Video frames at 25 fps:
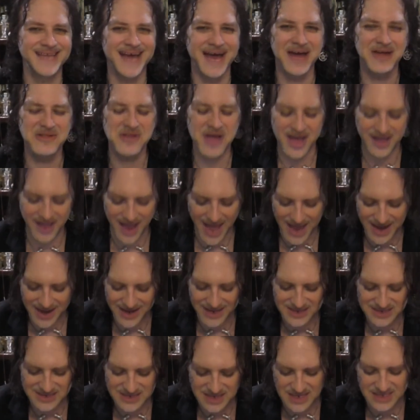That and
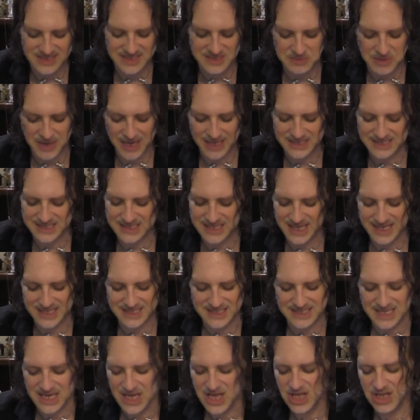it does make
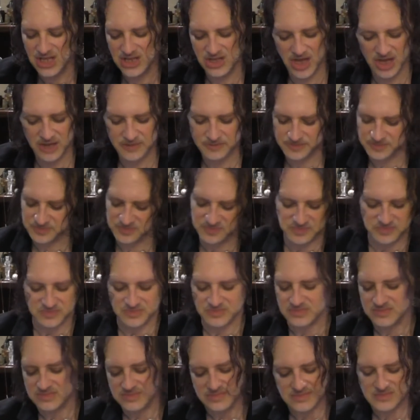sense. Look,
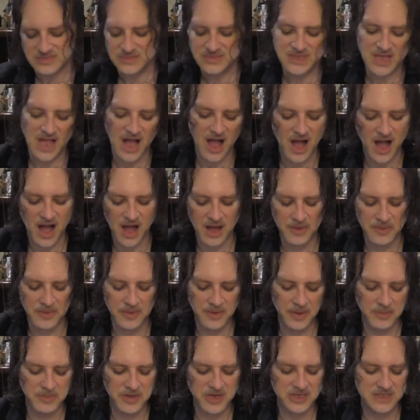
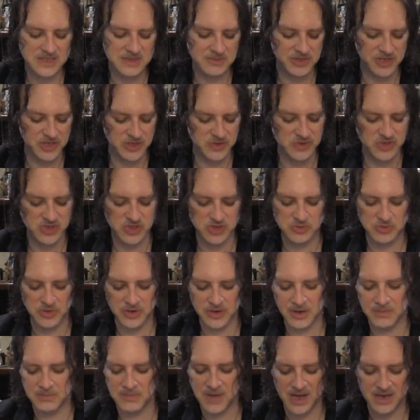uh, because I'm a YouTuber
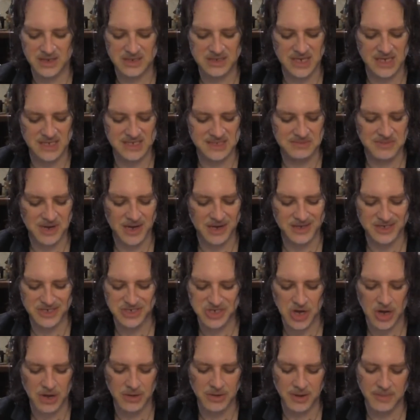and I'm monetized, I'm not going
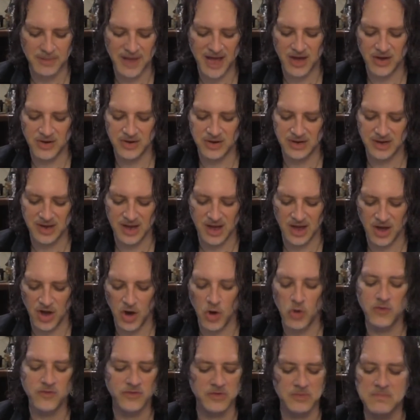to talk about uh,
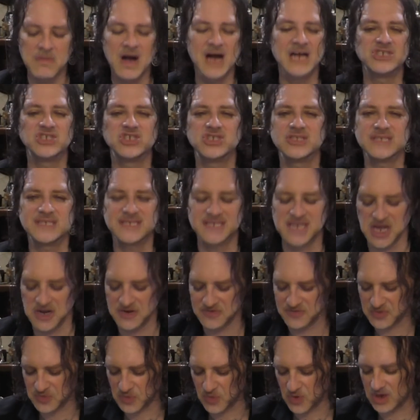over much the state
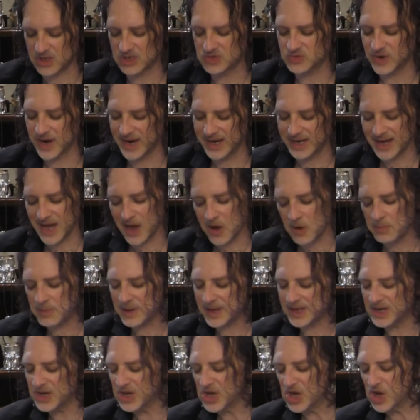of the world right now,
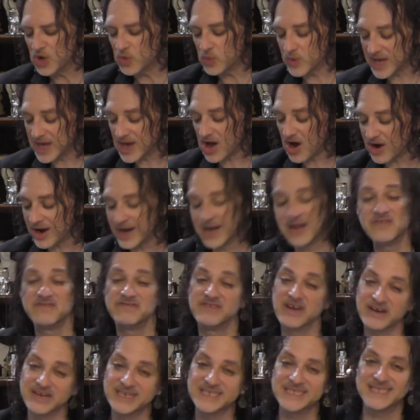but we are in a
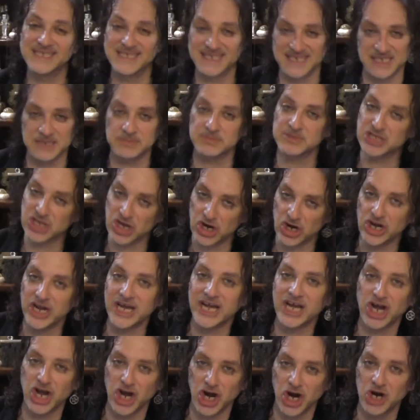very steep
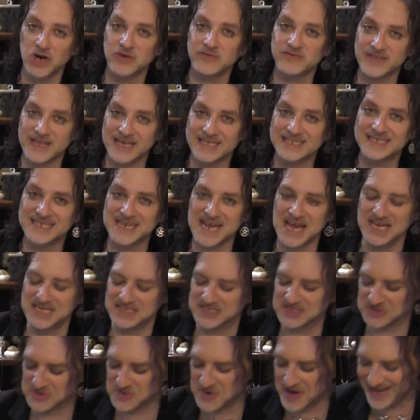learning curve. That's a
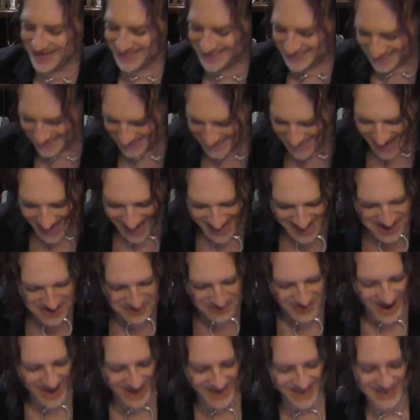nice way to say it,
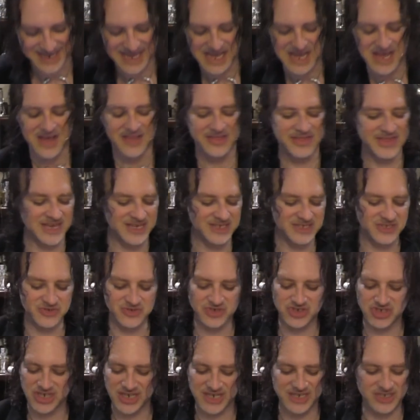right? Things
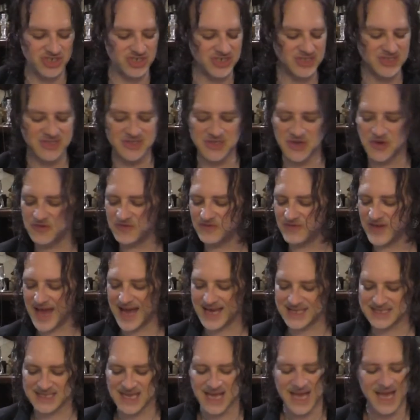are changing so
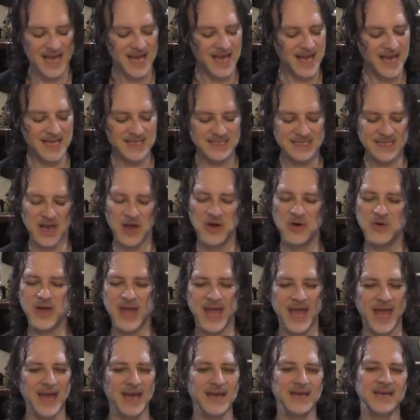fast. It's
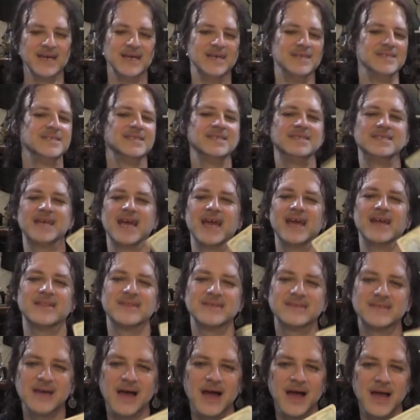okay to take
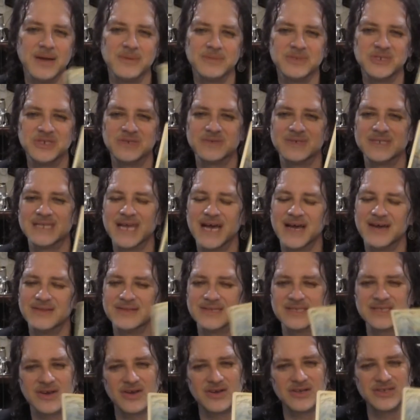the time to allow
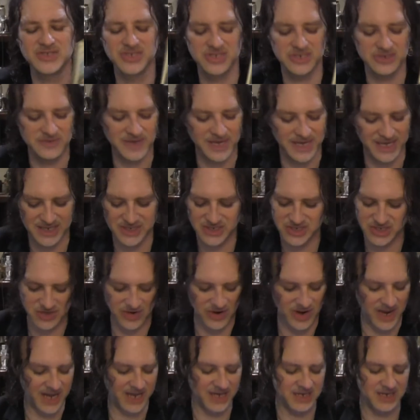this all to
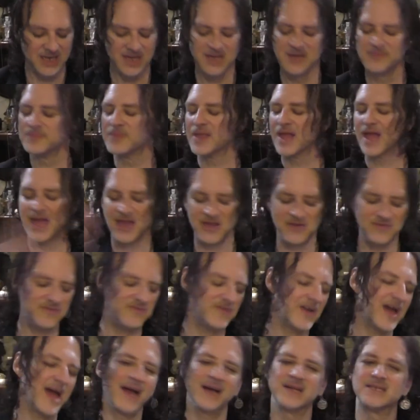integrate. In
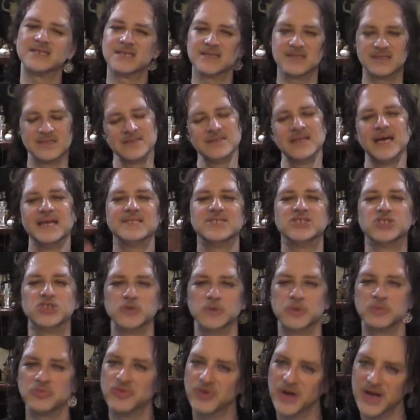fact, let's
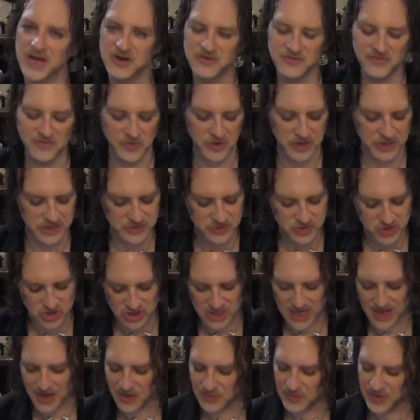do a prayer for you,
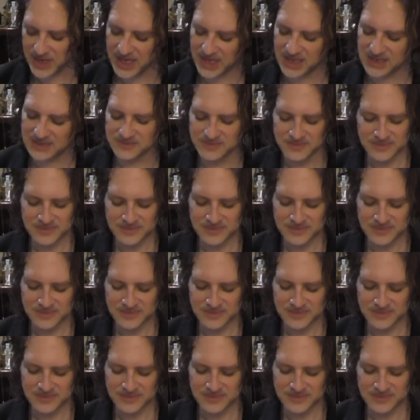shall we?